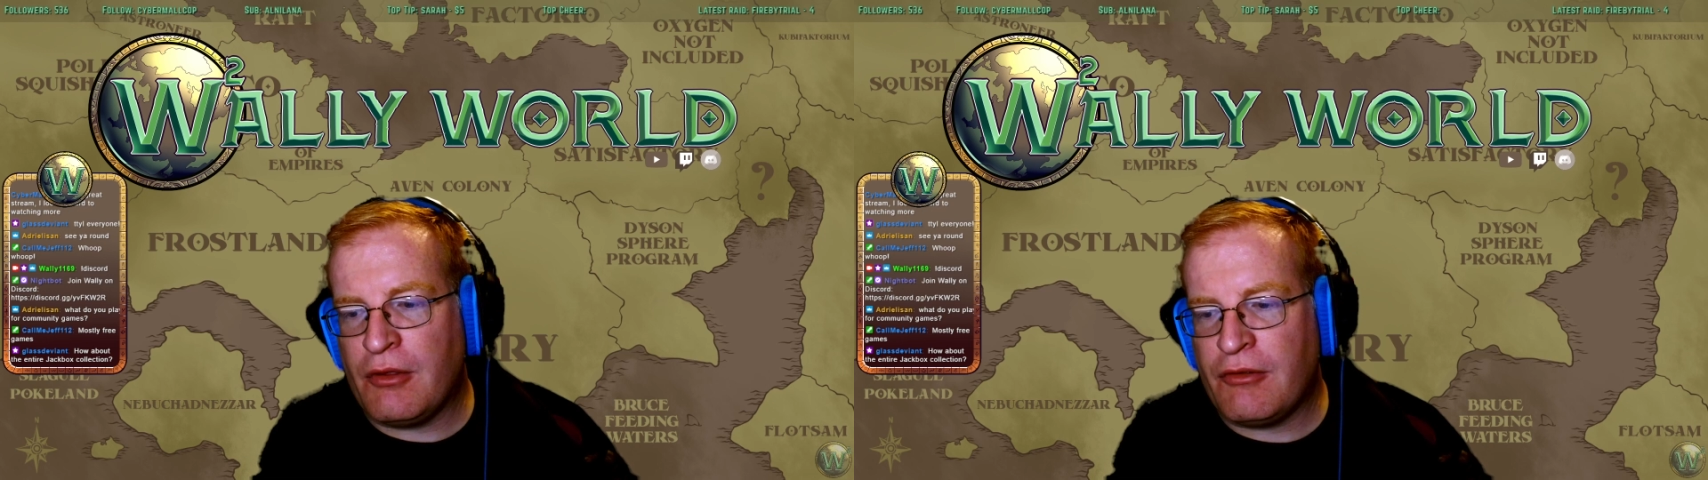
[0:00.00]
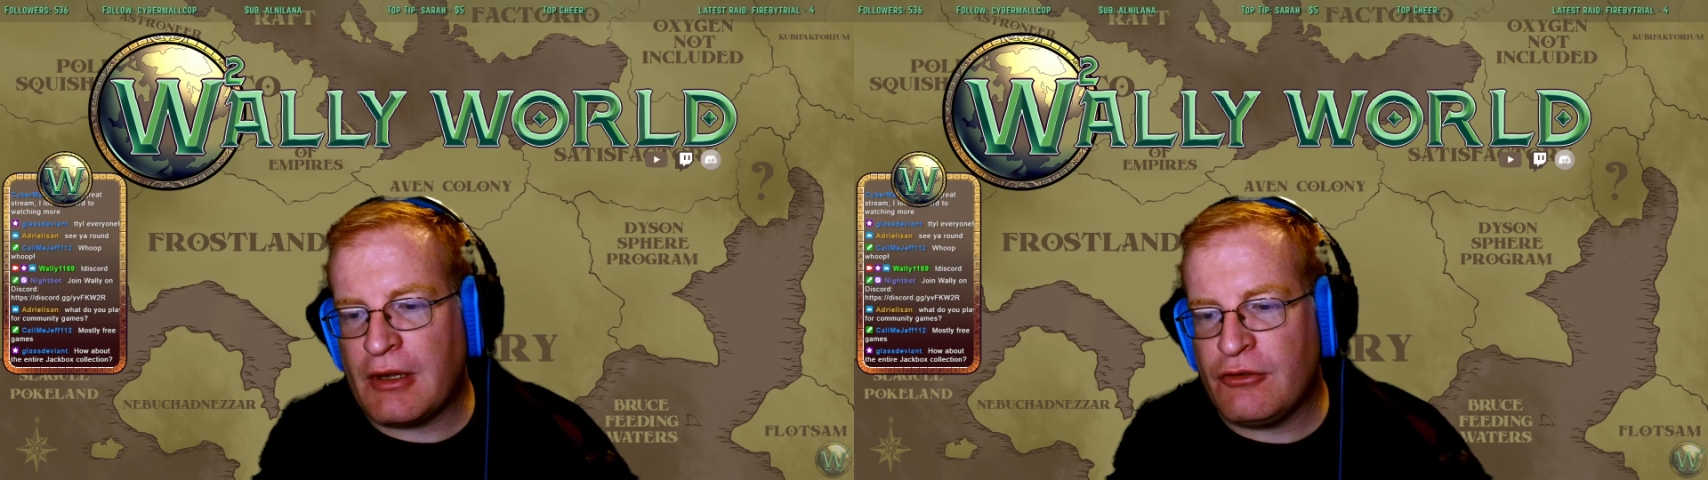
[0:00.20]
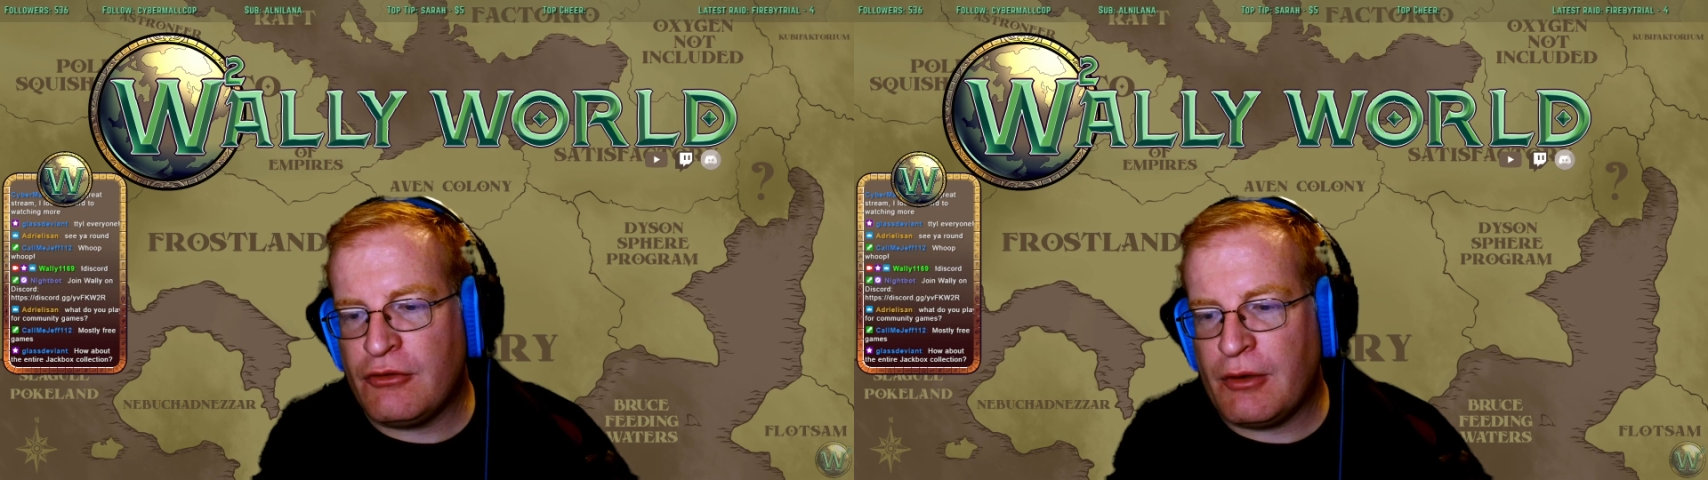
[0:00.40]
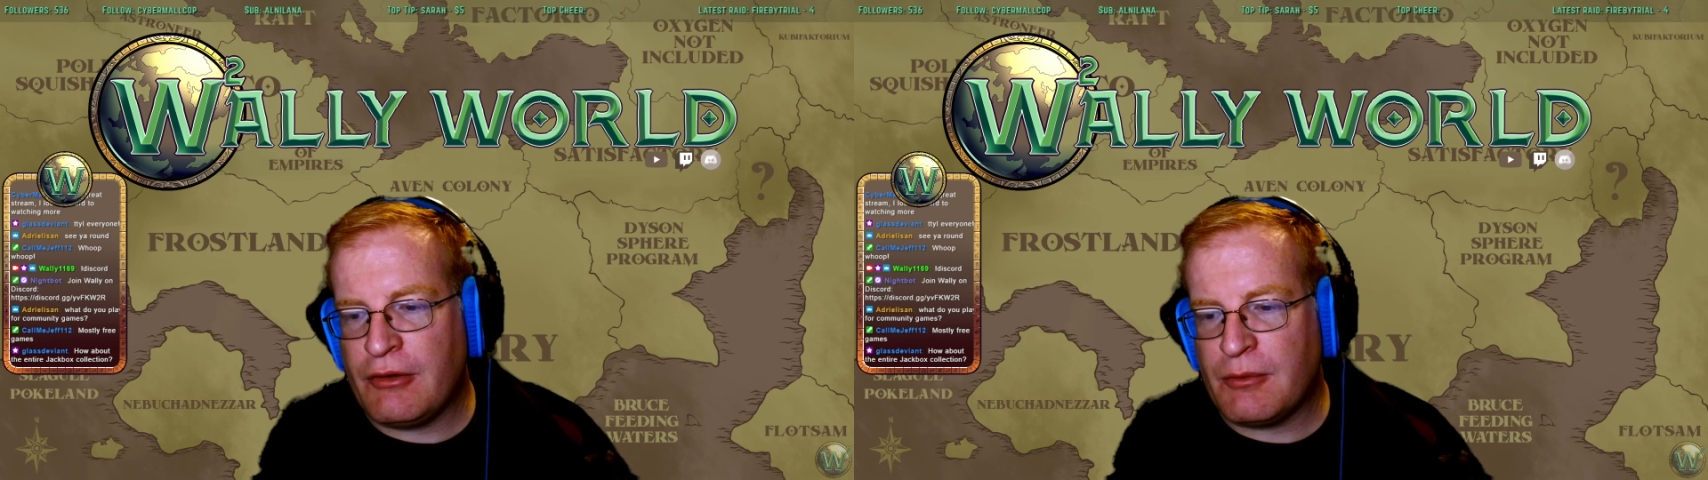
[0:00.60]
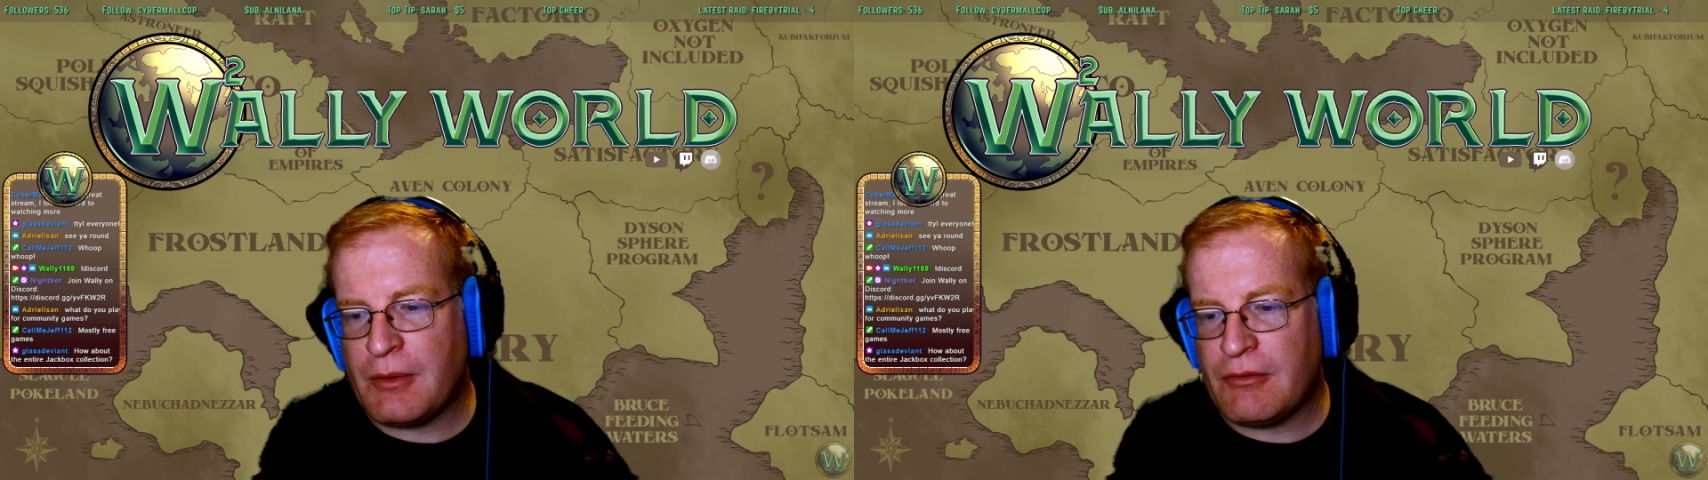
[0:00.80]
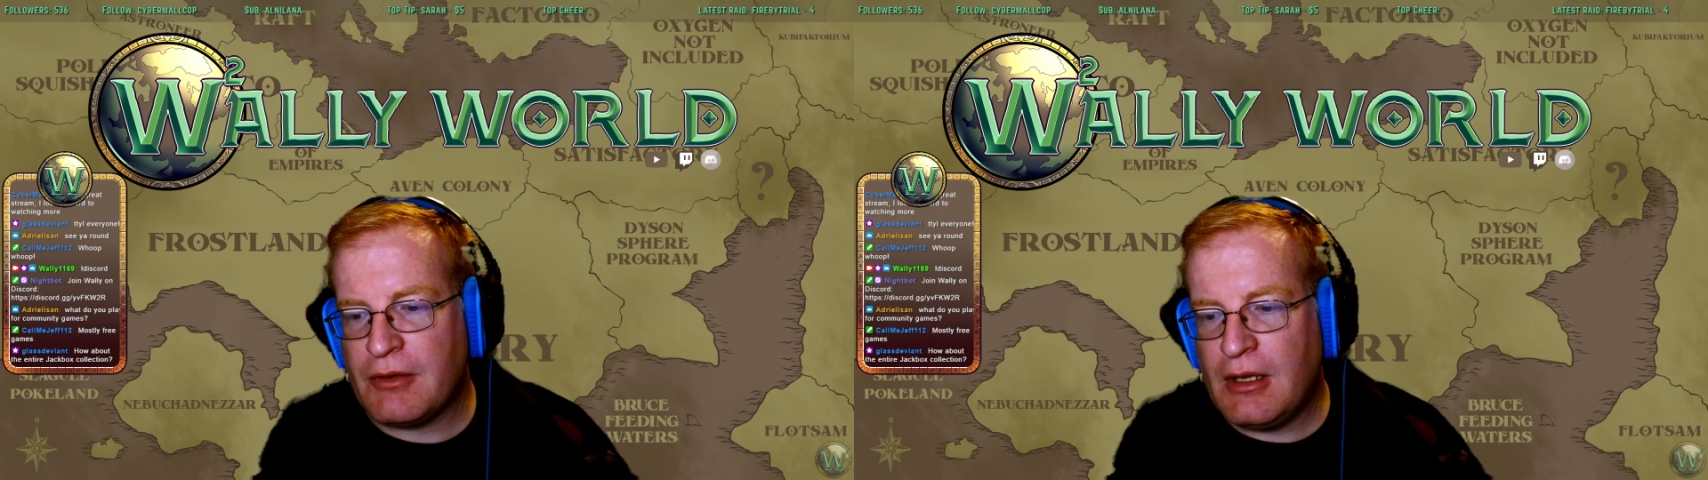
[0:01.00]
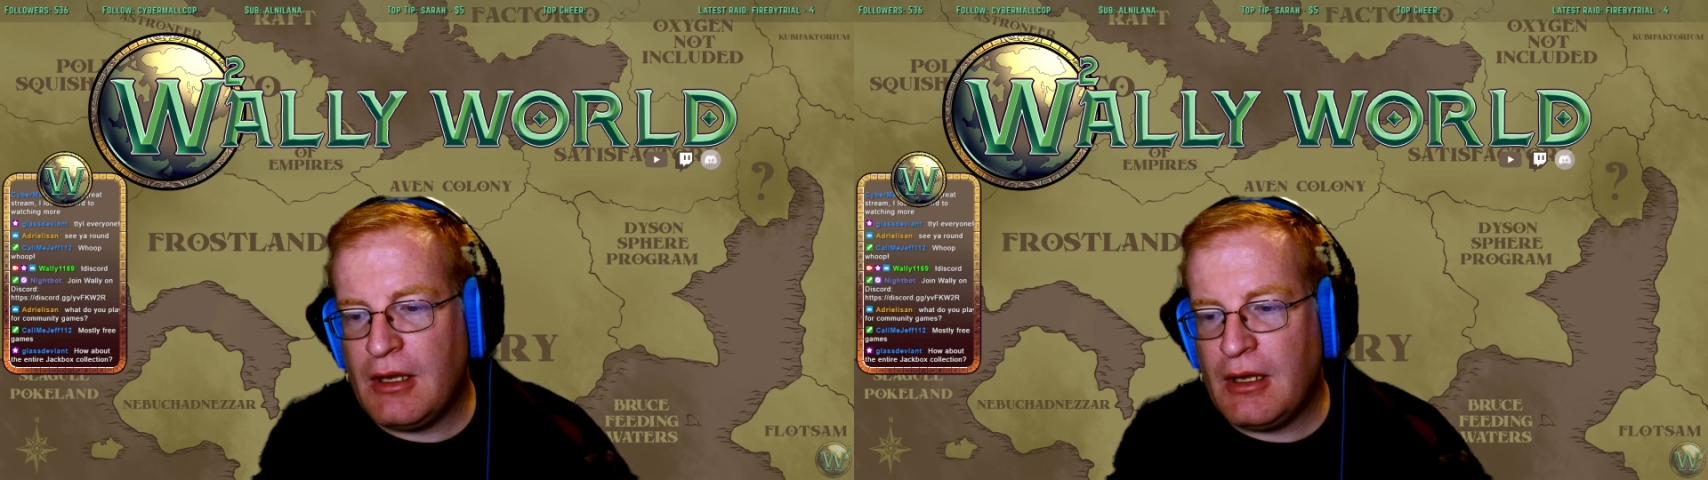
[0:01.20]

the second choice or whatever.